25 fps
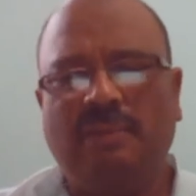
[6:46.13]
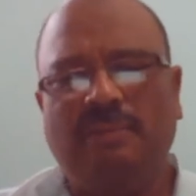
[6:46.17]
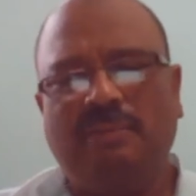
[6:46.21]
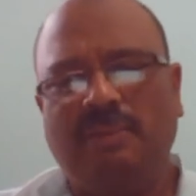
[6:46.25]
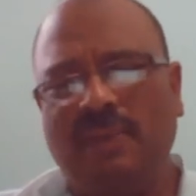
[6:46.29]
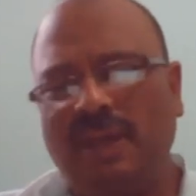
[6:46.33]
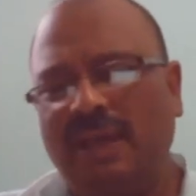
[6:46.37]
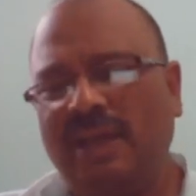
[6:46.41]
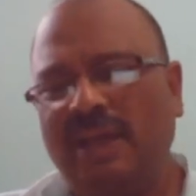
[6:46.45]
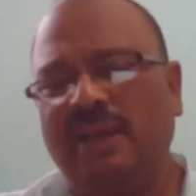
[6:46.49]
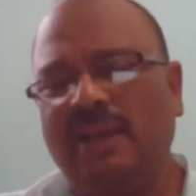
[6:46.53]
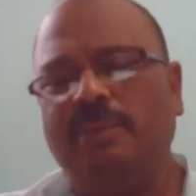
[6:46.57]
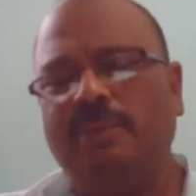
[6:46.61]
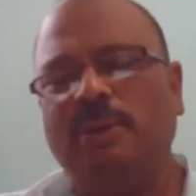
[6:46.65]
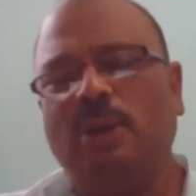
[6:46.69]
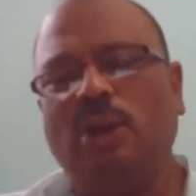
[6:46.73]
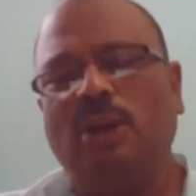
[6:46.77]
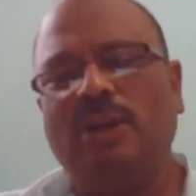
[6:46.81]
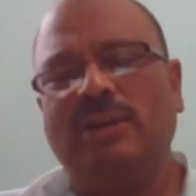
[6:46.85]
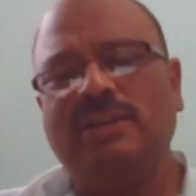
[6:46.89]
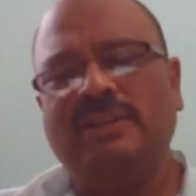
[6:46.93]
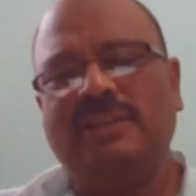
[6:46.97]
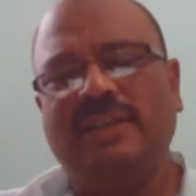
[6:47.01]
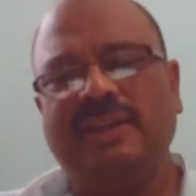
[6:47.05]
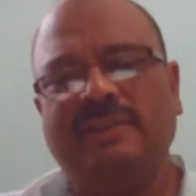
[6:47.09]
merely
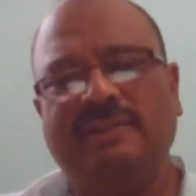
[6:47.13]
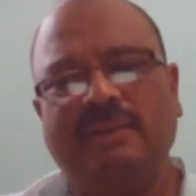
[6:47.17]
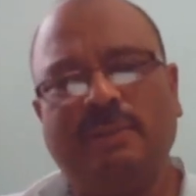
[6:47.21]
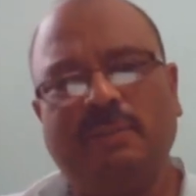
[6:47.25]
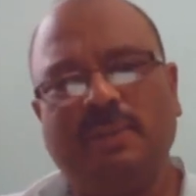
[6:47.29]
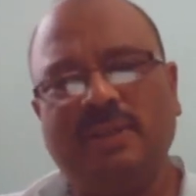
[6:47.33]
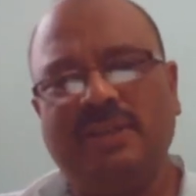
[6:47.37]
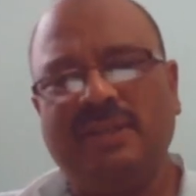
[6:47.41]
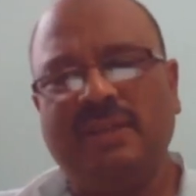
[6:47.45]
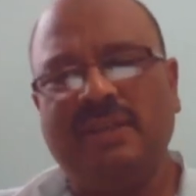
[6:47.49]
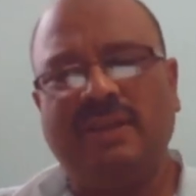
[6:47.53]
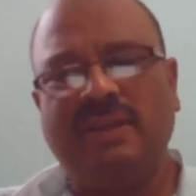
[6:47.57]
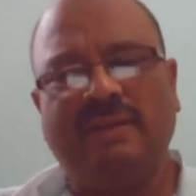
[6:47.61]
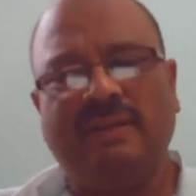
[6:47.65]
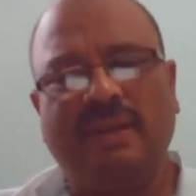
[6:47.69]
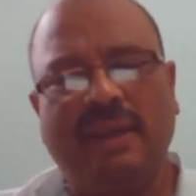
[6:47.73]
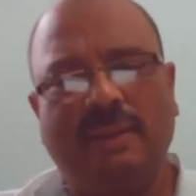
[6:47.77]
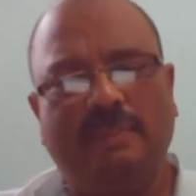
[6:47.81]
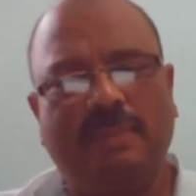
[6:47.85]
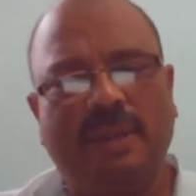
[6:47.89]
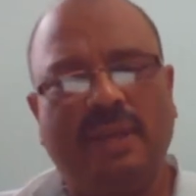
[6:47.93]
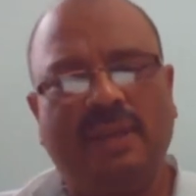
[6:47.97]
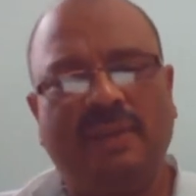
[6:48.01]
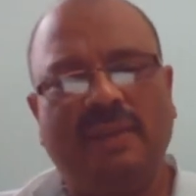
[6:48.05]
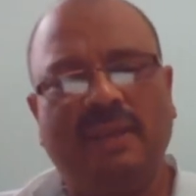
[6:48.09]
because they were busy
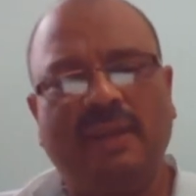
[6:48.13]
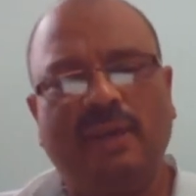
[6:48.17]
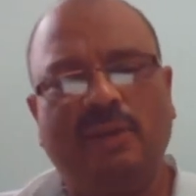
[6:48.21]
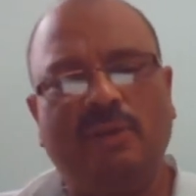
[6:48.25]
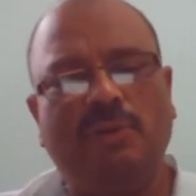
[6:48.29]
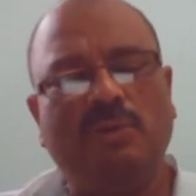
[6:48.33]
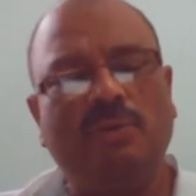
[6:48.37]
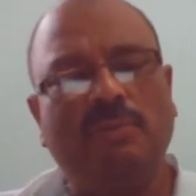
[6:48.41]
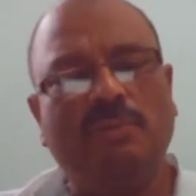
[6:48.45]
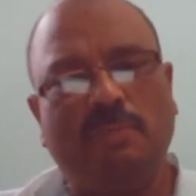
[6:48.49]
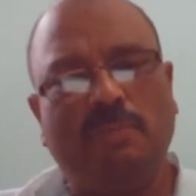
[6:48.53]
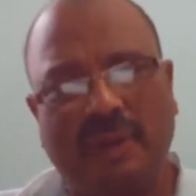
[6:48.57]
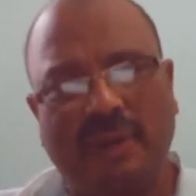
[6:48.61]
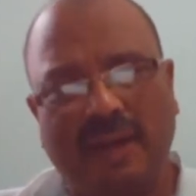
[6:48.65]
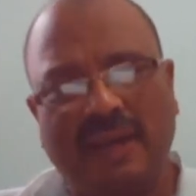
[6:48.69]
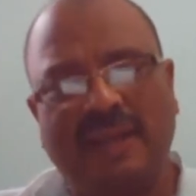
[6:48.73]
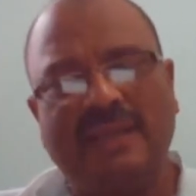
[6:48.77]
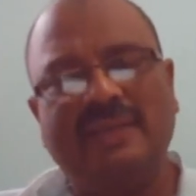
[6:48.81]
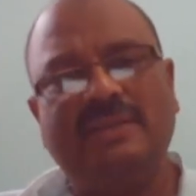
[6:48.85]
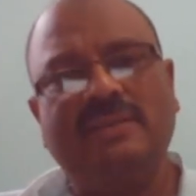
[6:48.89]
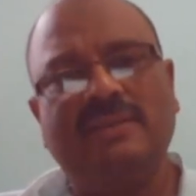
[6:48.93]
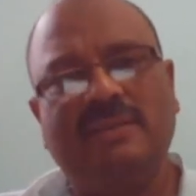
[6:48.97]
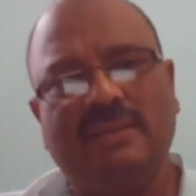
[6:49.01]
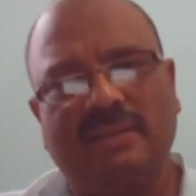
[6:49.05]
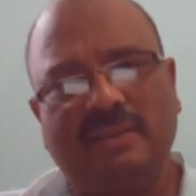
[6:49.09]
raping their own
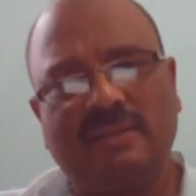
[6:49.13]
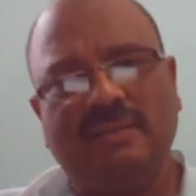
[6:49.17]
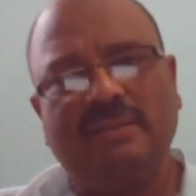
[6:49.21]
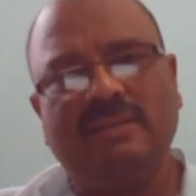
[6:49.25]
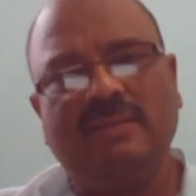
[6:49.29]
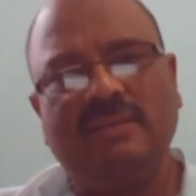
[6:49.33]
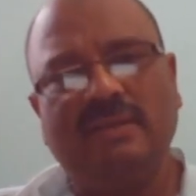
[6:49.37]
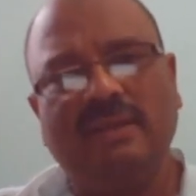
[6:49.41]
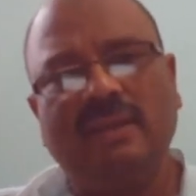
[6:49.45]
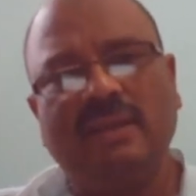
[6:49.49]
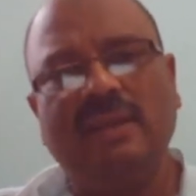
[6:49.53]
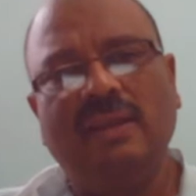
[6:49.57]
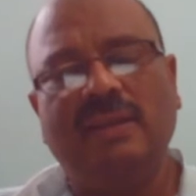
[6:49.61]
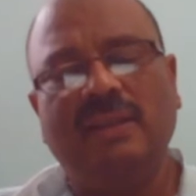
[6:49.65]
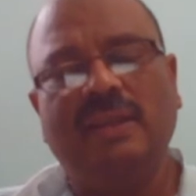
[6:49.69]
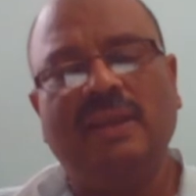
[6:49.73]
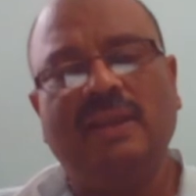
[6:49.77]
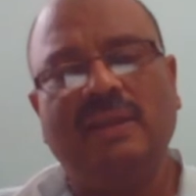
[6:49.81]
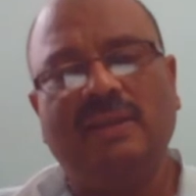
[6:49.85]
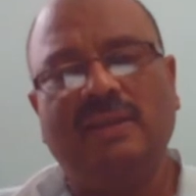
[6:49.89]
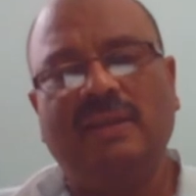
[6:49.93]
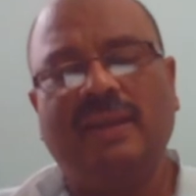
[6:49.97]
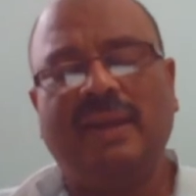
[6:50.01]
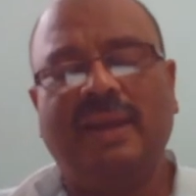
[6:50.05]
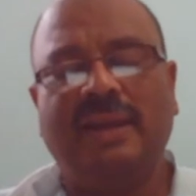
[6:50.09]
brains in the
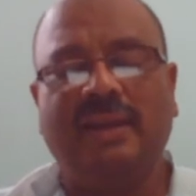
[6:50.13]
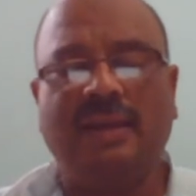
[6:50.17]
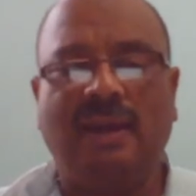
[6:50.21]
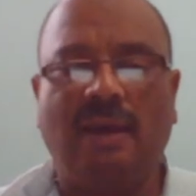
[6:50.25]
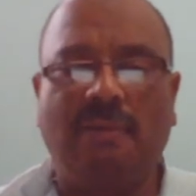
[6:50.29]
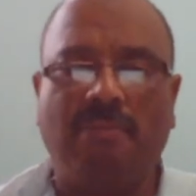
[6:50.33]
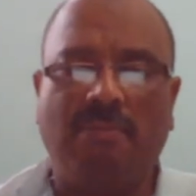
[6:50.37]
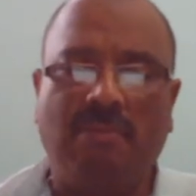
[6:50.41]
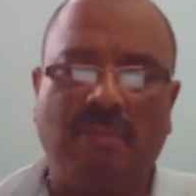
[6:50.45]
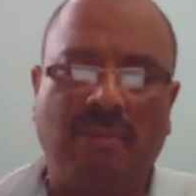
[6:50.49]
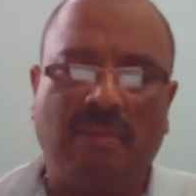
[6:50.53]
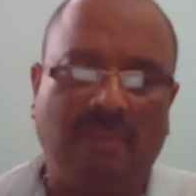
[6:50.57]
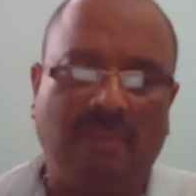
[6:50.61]
interregnum.